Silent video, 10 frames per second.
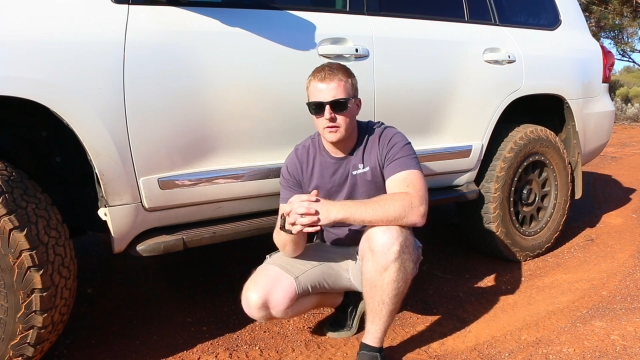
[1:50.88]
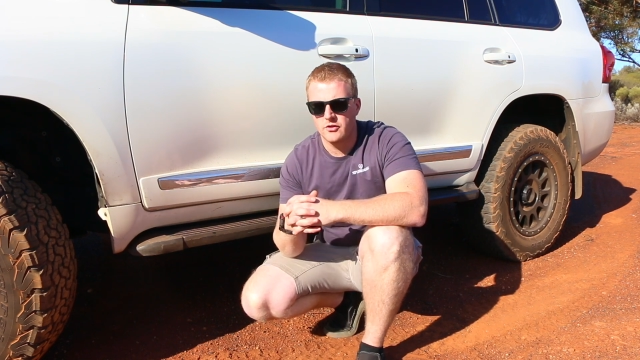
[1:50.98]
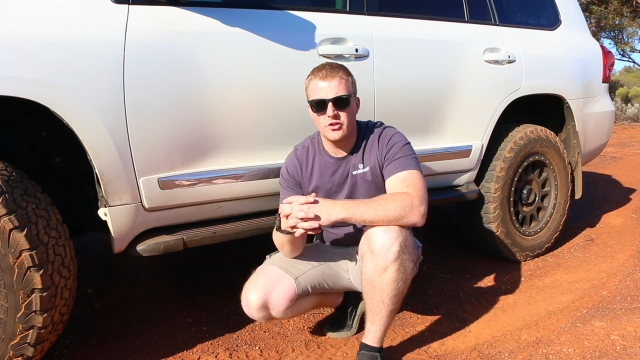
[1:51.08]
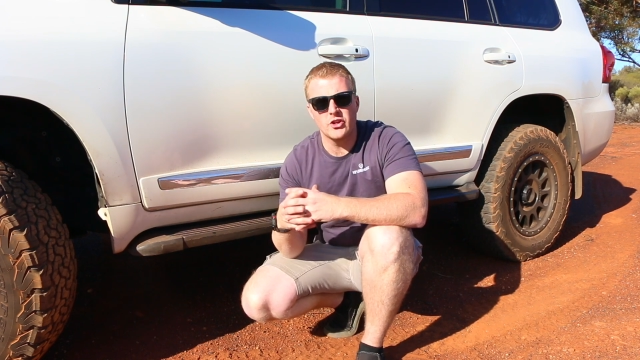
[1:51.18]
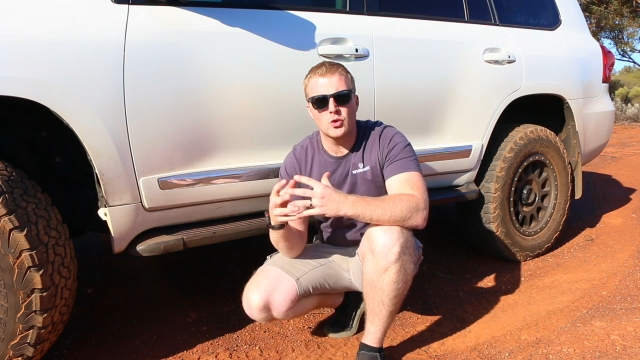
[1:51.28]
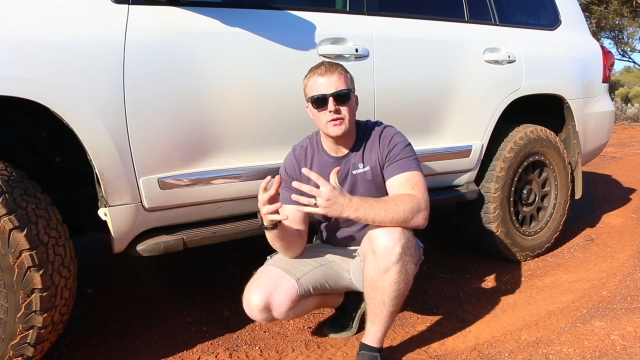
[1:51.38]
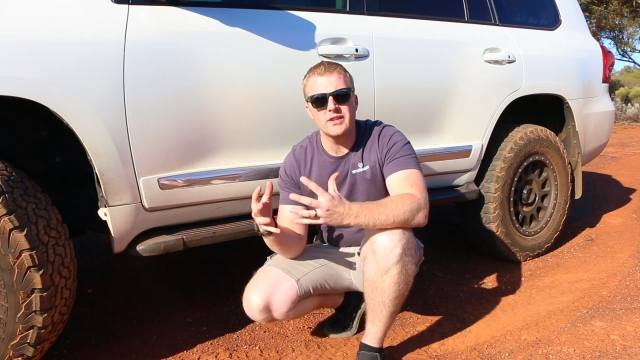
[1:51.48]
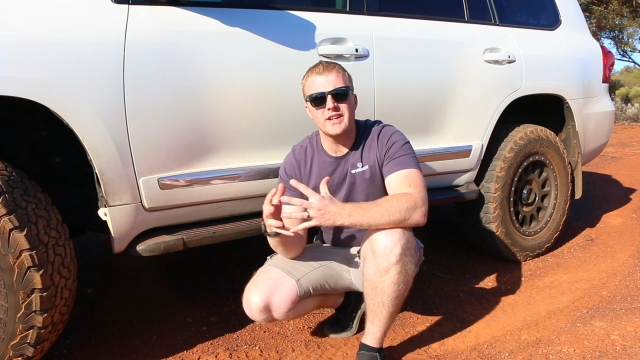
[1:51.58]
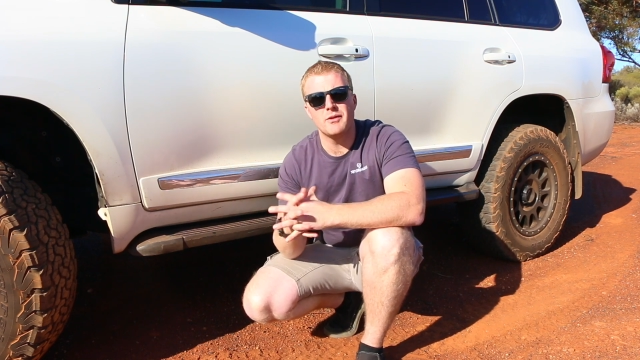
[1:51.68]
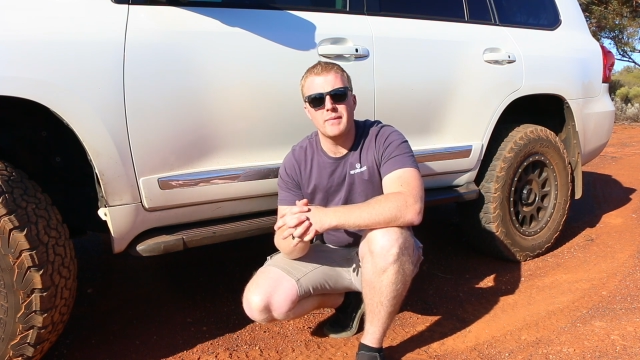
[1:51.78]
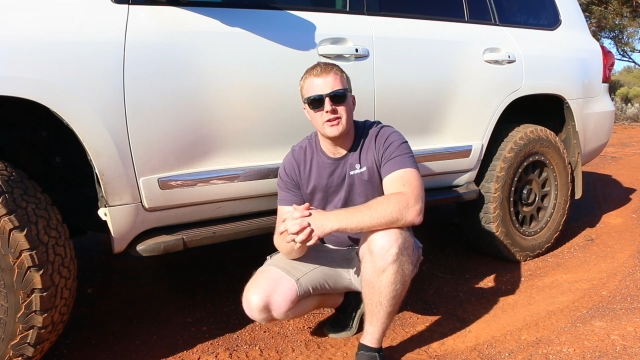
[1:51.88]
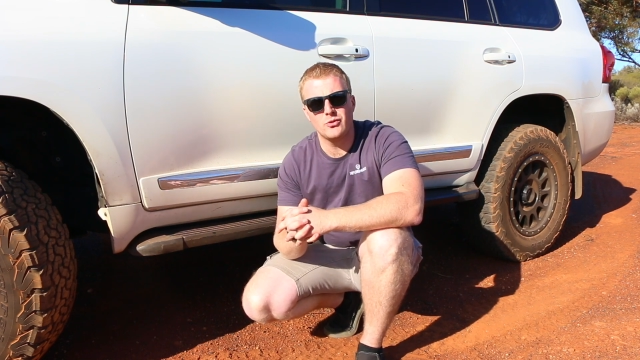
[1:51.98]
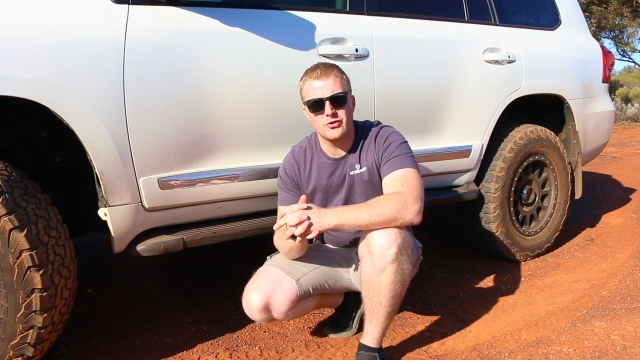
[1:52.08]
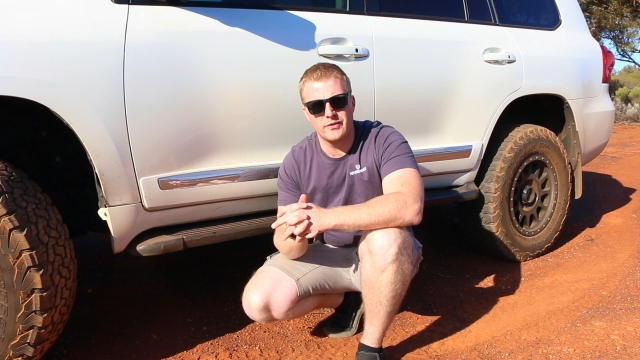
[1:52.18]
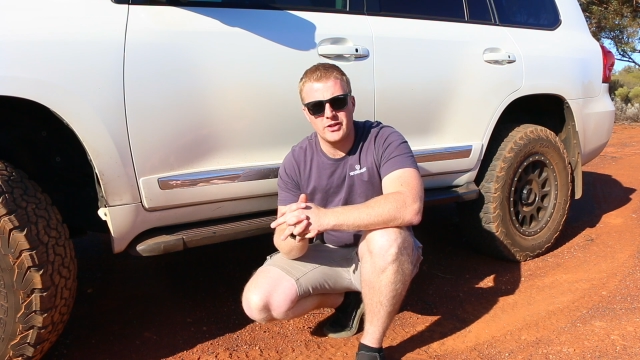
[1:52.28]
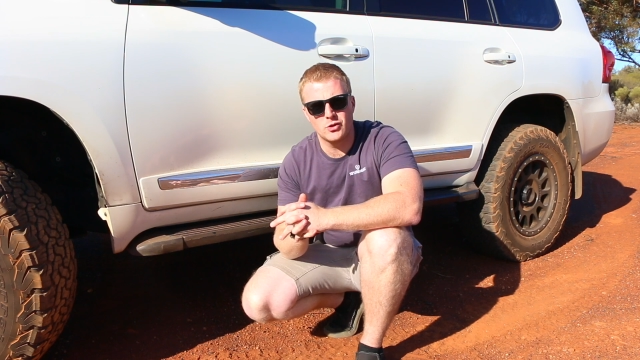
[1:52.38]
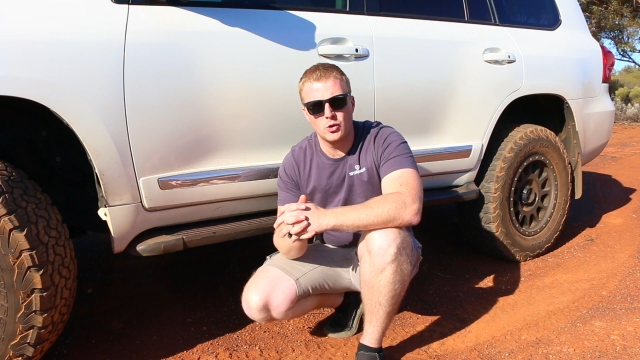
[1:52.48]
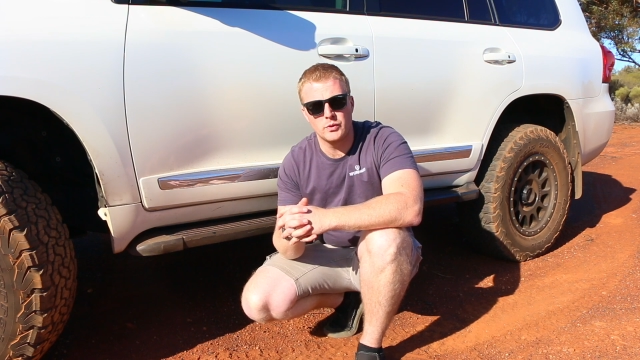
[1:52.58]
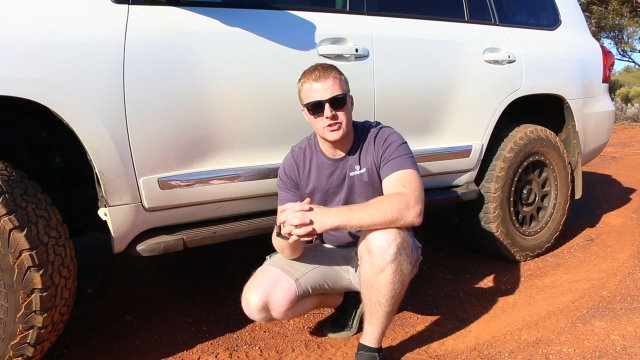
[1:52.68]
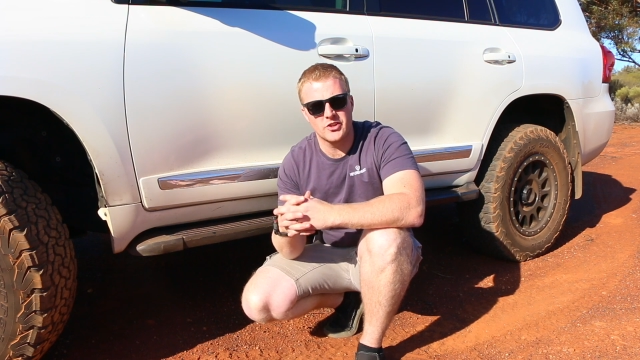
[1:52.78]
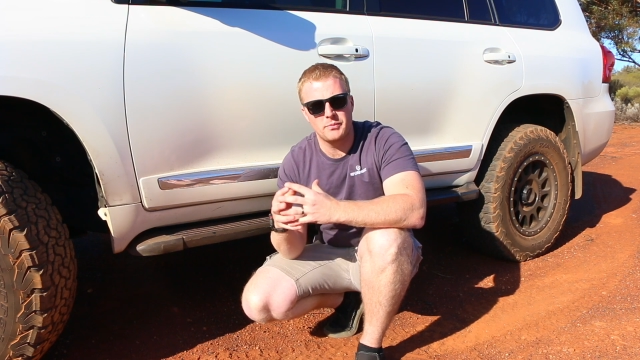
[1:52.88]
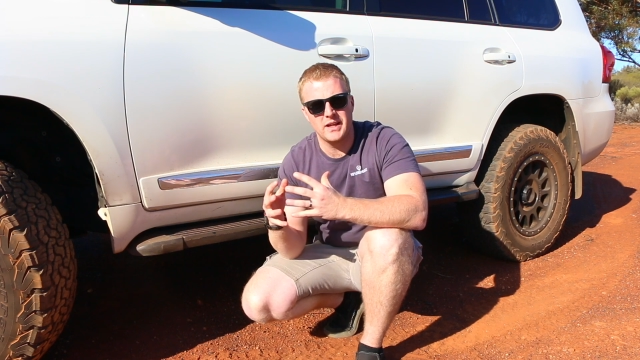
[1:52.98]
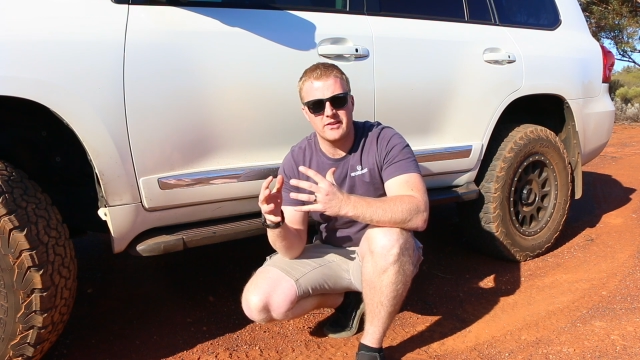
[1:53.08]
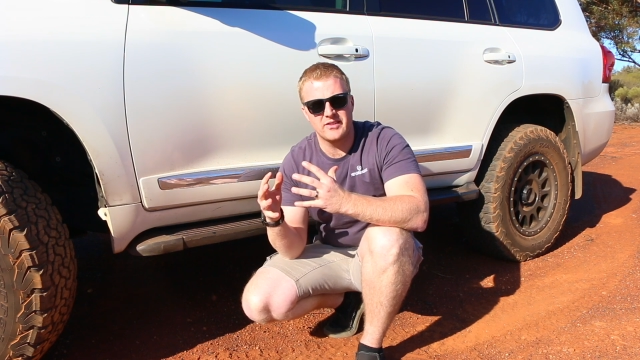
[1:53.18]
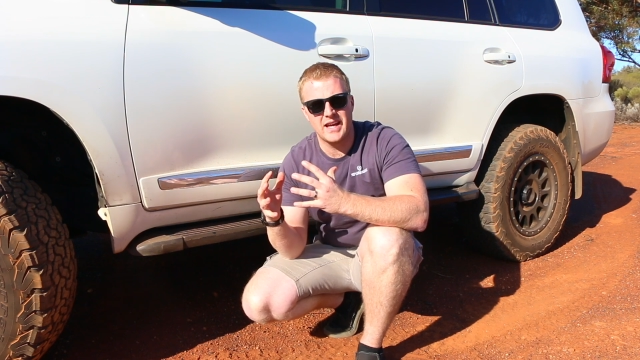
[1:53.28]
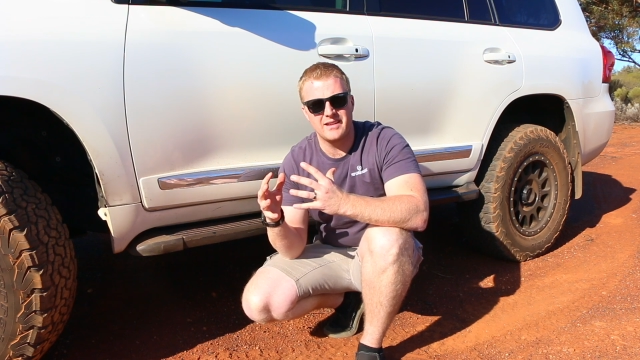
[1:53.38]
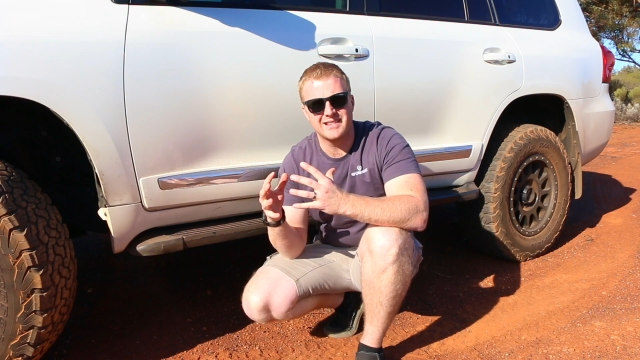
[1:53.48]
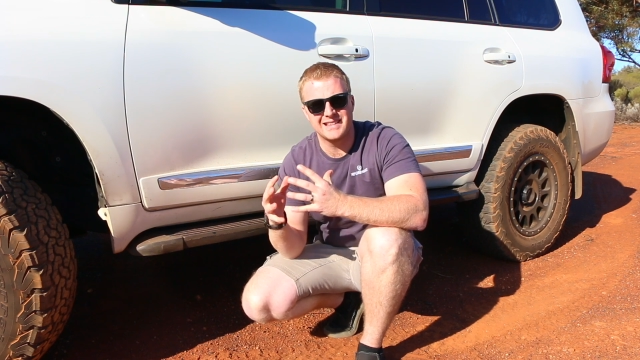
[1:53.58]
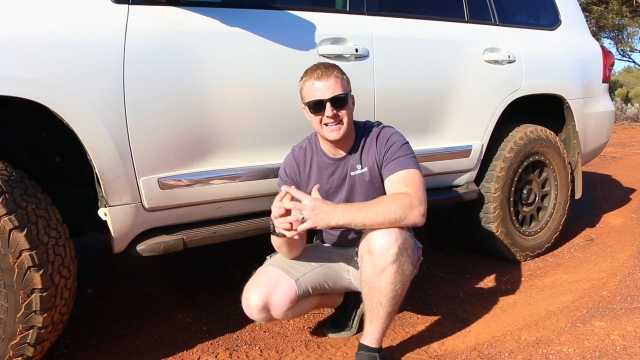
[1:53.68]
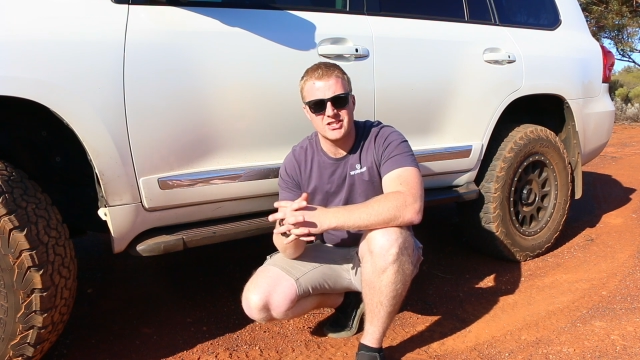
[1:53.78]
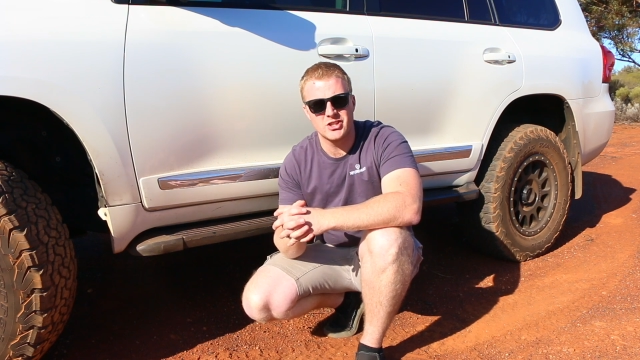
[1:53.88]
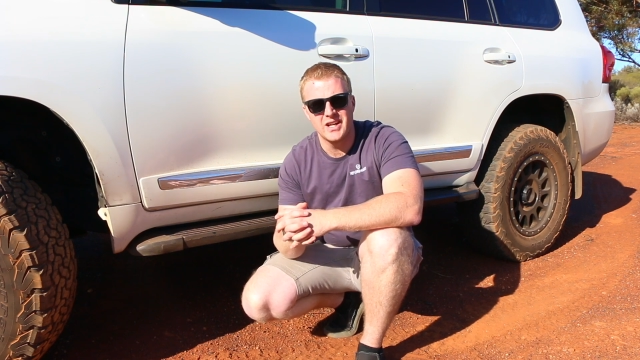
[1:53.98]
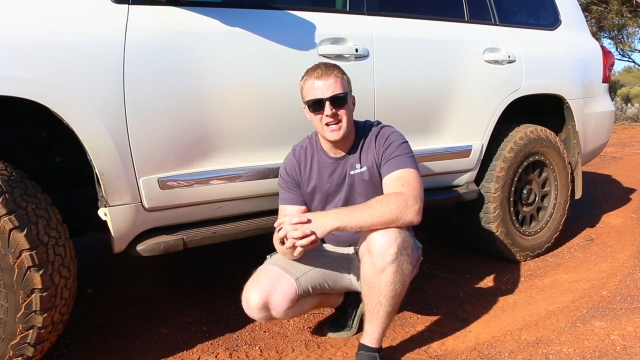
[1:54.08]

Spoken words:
So the equivalent in a manual vehicle would just be a standard clutch,